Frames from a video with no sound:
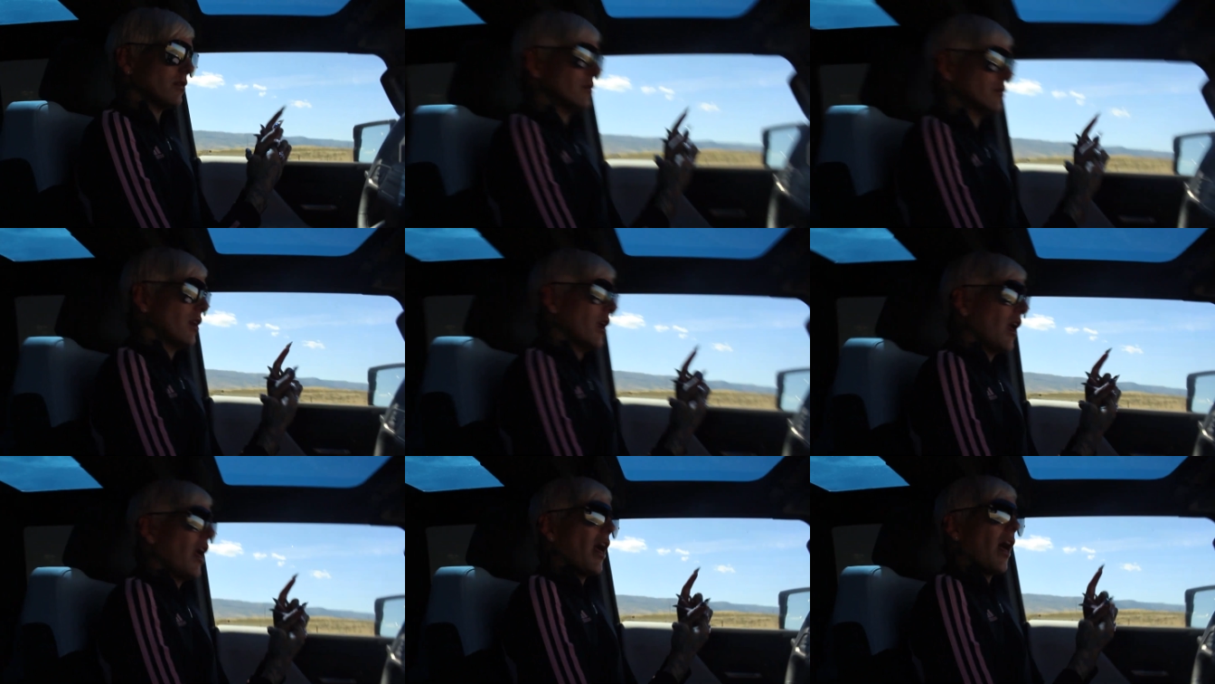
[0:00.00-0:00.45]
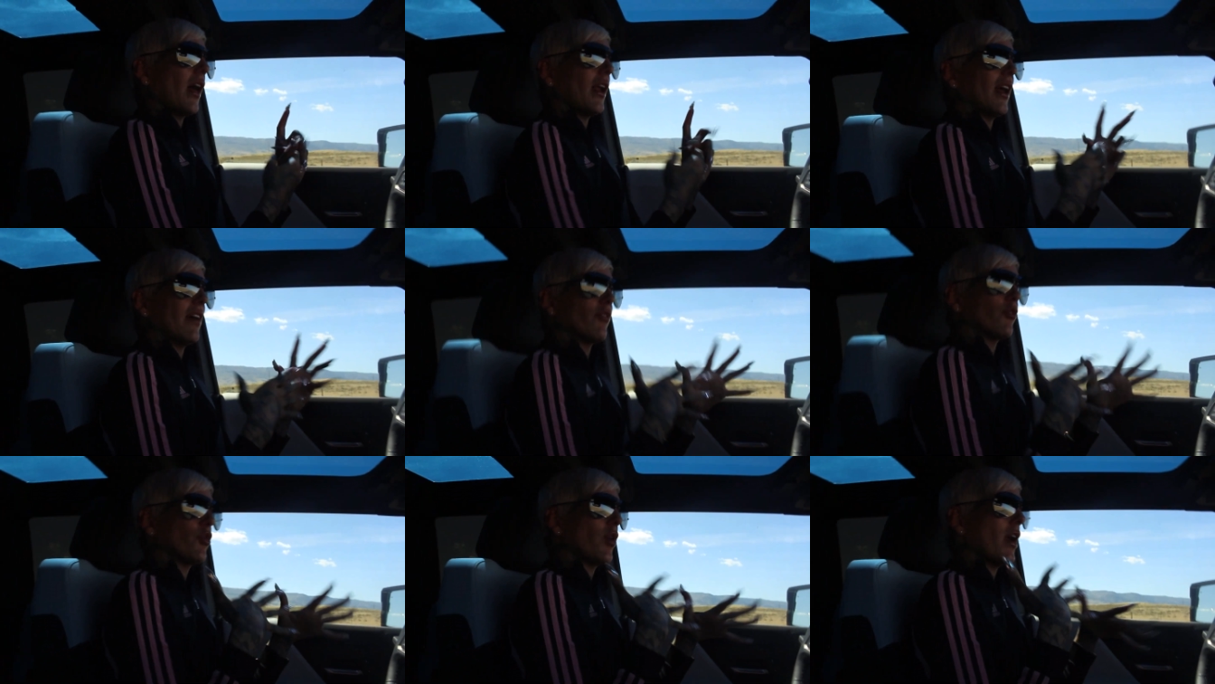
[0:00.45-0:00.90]
Sure.
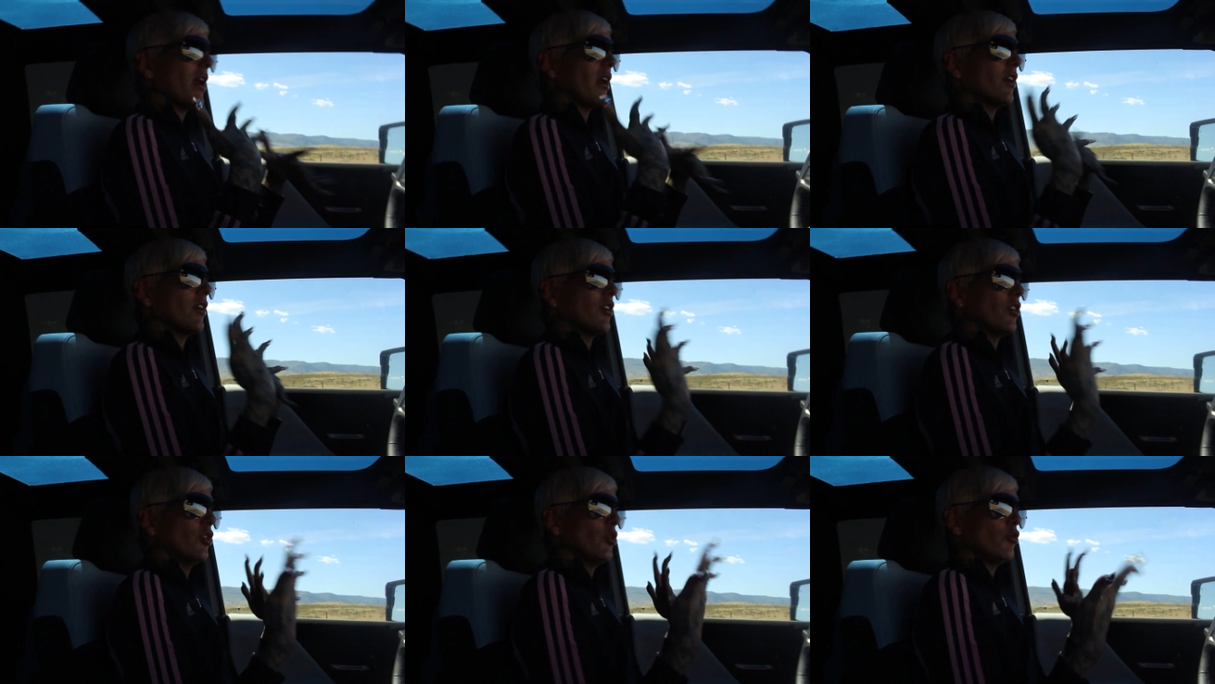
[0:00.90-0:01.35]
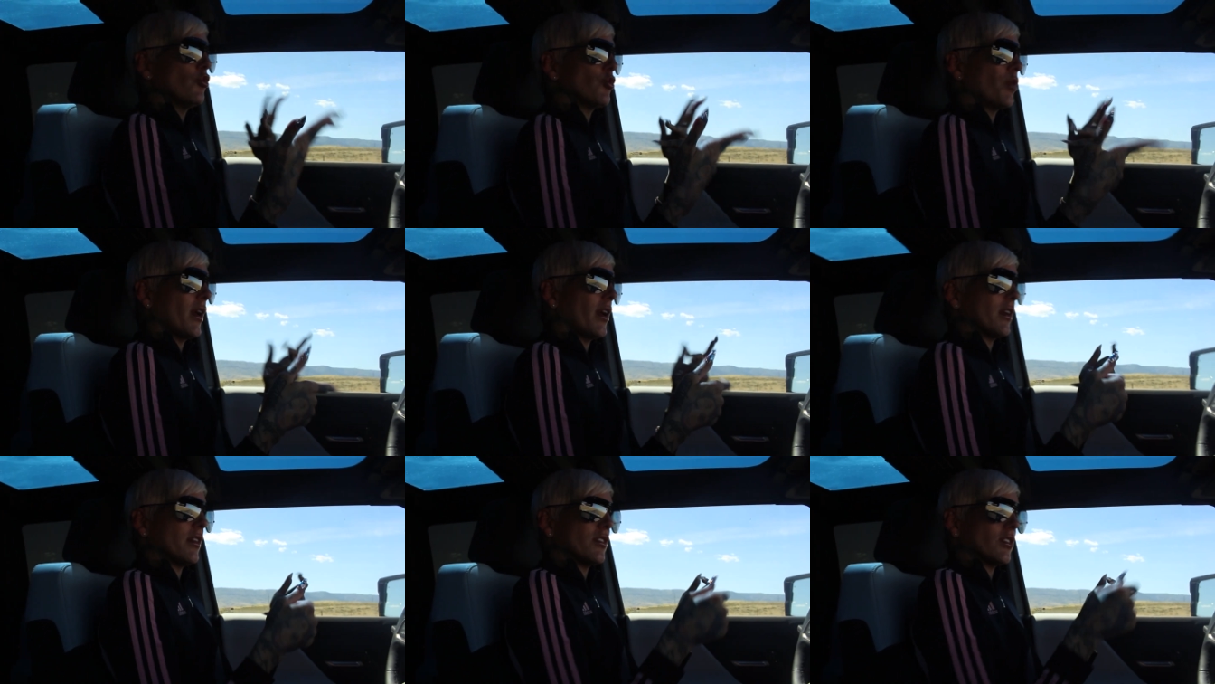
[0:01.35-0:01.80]
And I've created a new
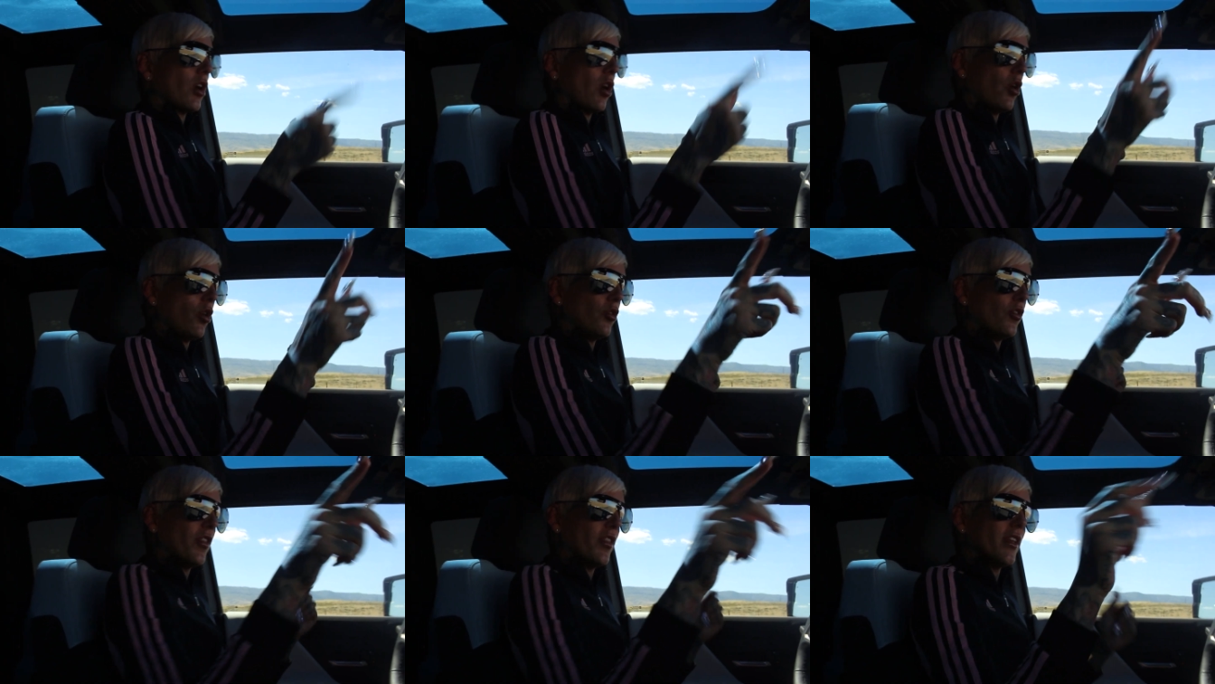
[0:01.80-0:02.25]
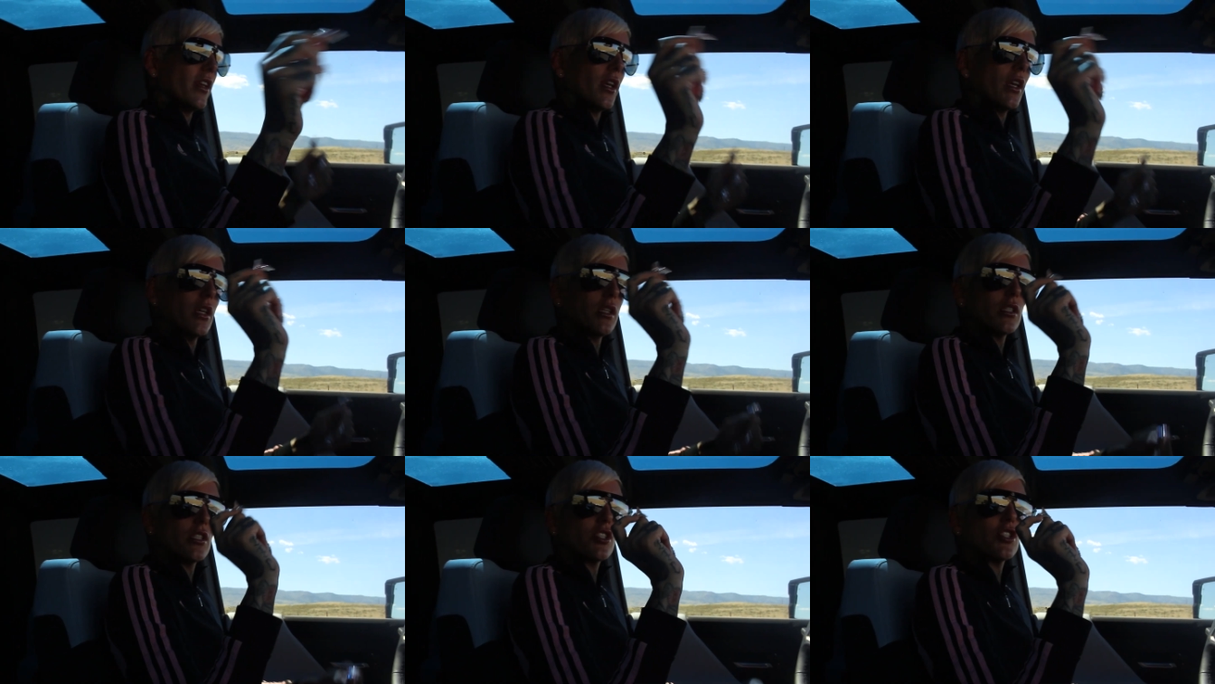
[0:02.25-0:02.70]
drink. It's called
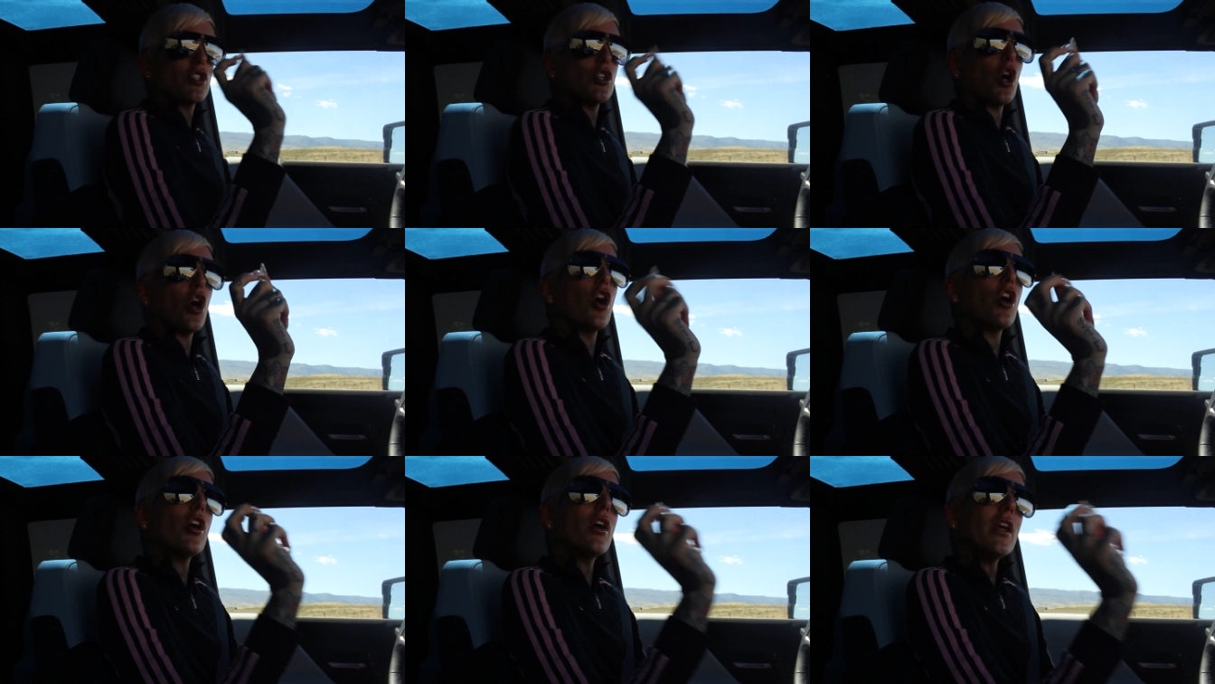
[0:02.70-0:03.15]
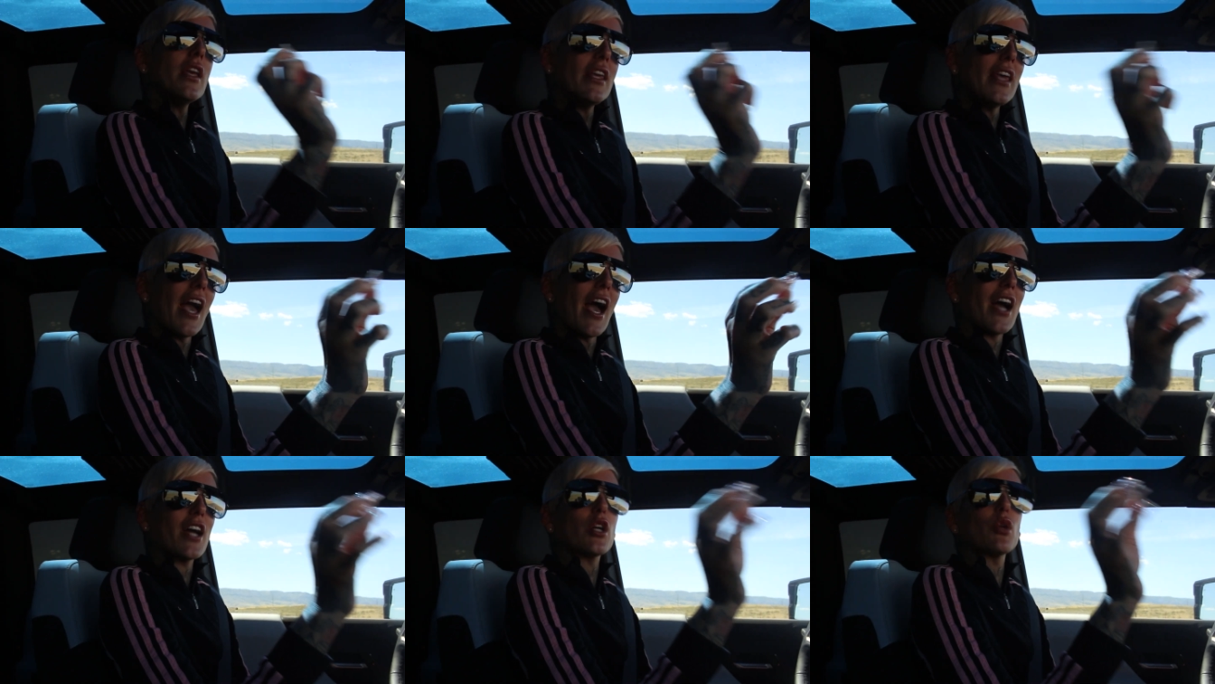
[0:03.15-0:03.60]
the Star
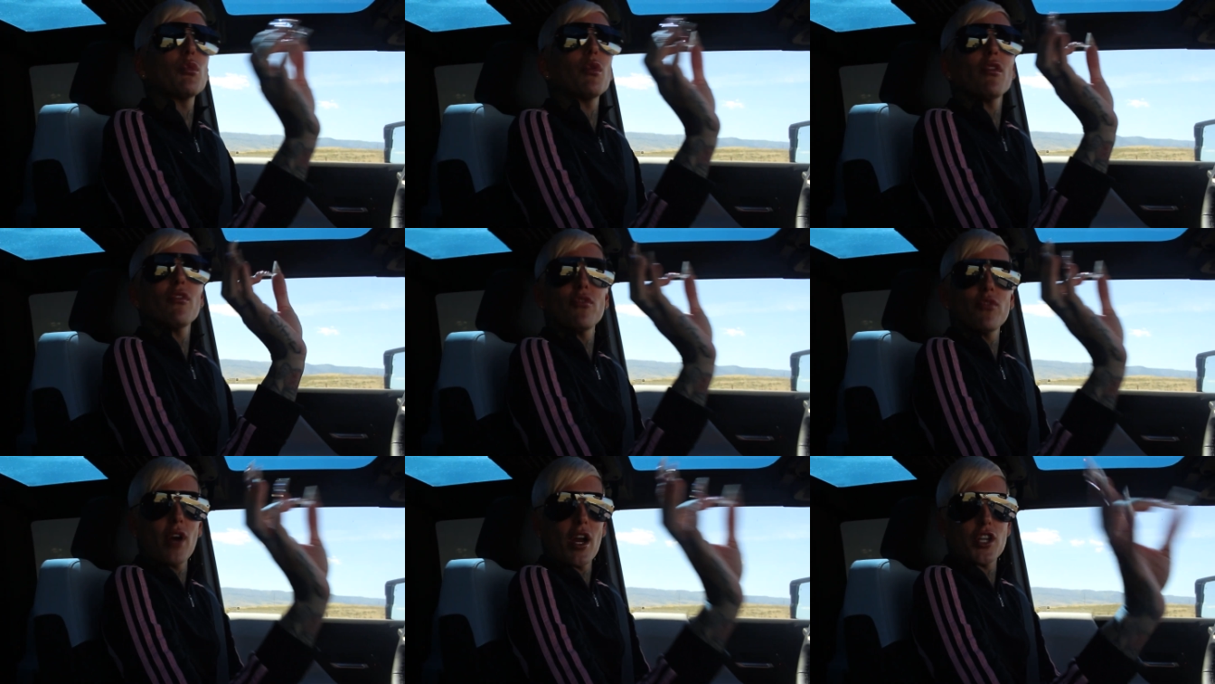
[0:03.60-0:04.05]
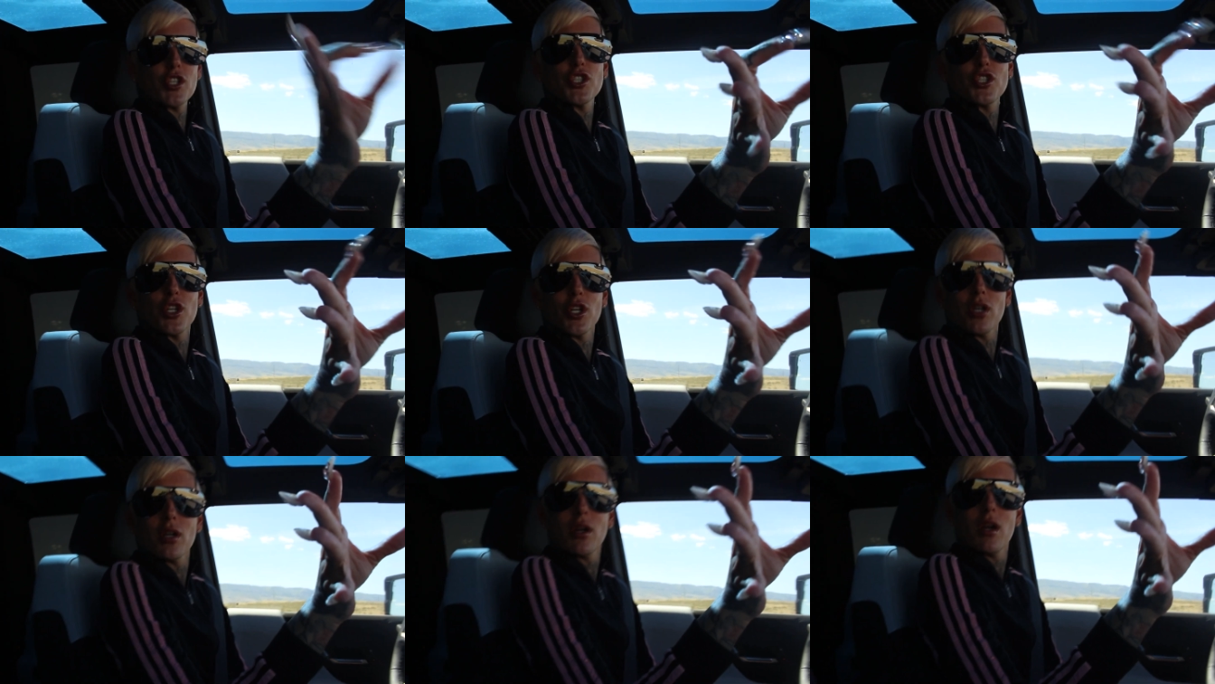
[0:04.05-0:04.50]
Yak
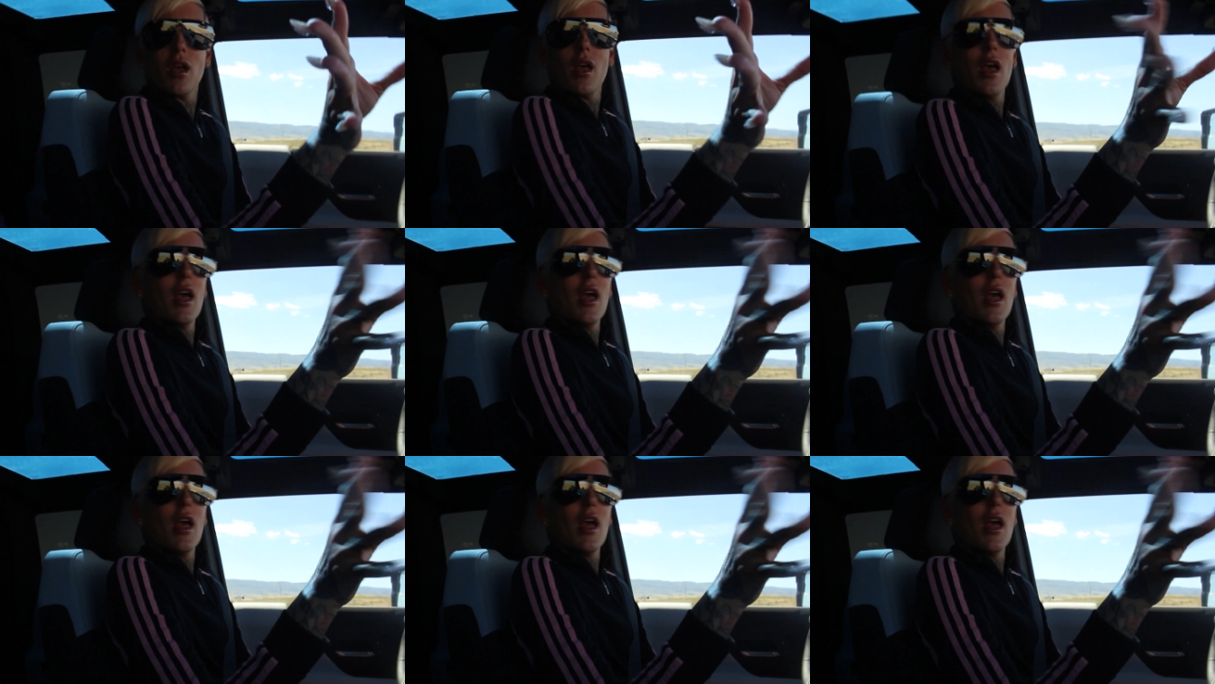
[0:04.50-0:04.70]
Refresher.